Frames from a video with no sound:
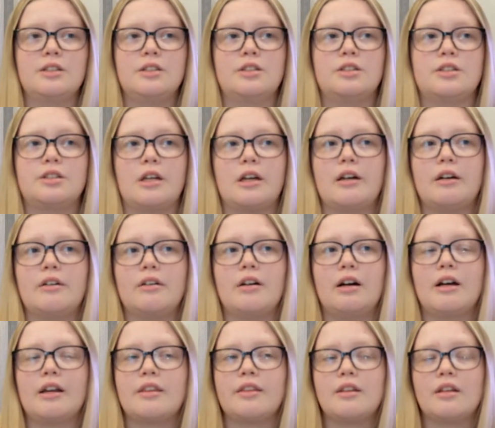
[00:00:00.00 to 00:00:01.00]
So
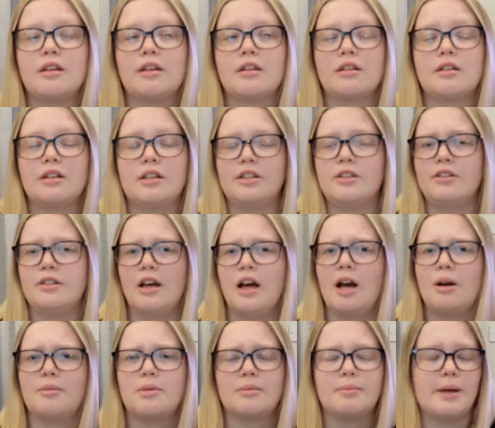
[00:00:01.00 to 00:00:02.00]
I think, I don't know
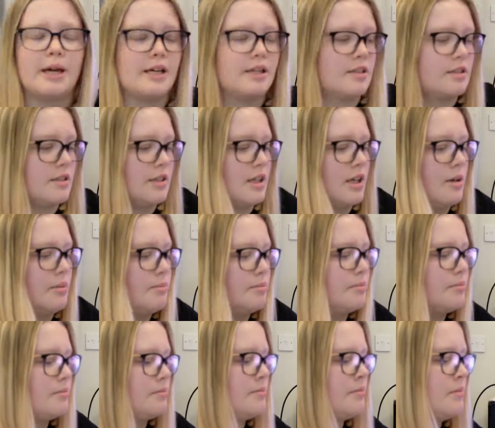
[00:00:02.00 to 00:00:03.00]
how many pages I am
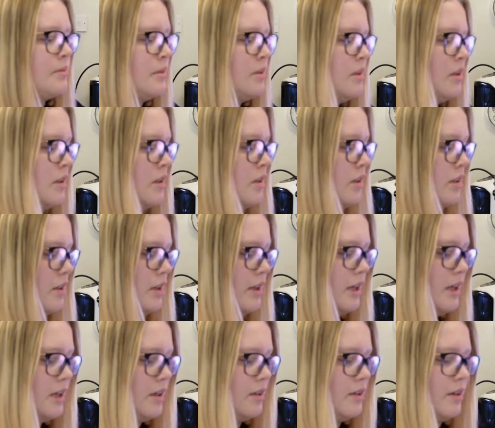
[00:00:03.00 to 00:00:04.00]

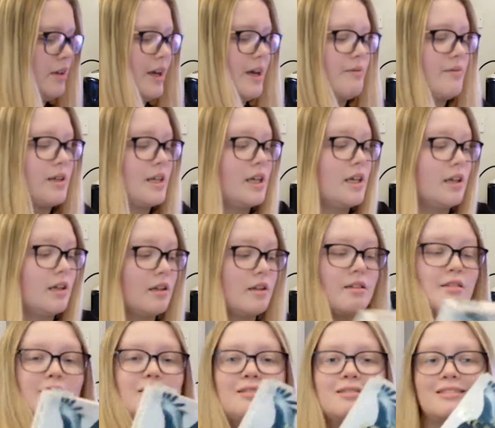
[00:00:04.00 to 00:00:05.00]
in. I have it here.
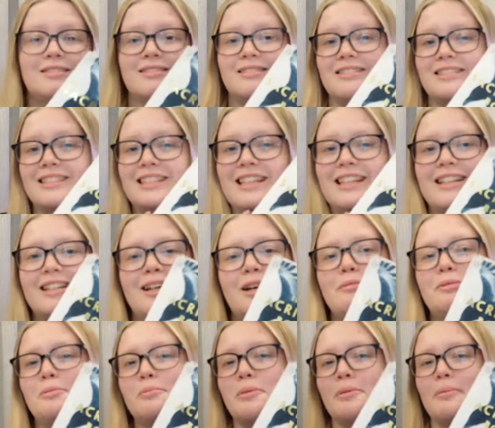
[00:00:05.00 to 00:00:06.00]
See,
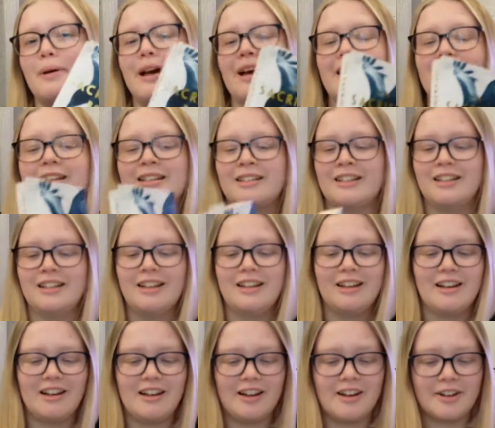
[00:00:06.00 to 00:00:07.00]
I'm all prepared.
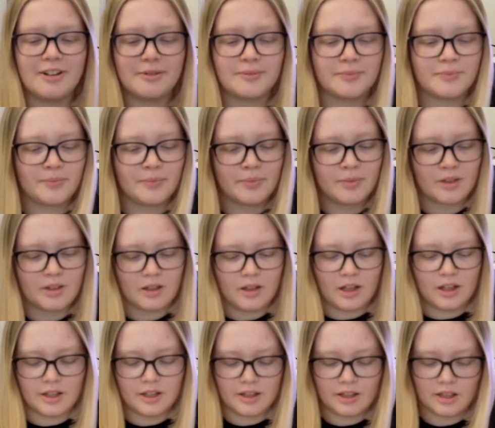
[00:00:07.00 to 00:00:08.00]
I
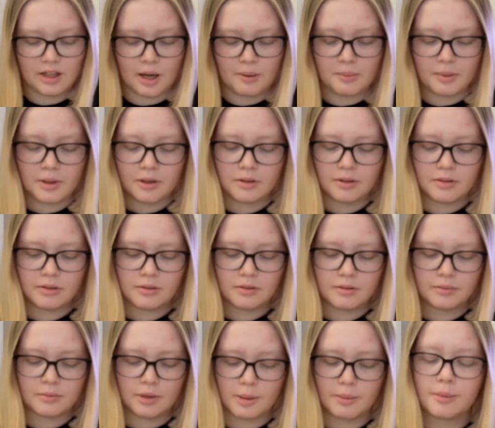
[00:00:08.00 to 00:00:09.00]
think I'm
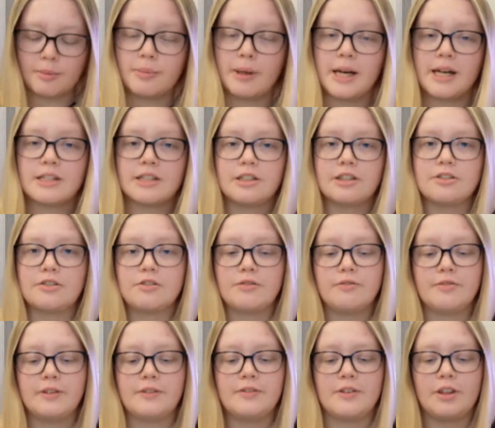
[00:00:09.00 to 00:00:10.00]
on page
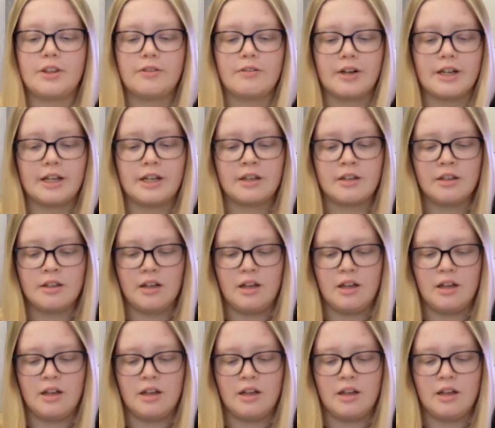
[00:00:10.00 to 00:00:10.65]
153.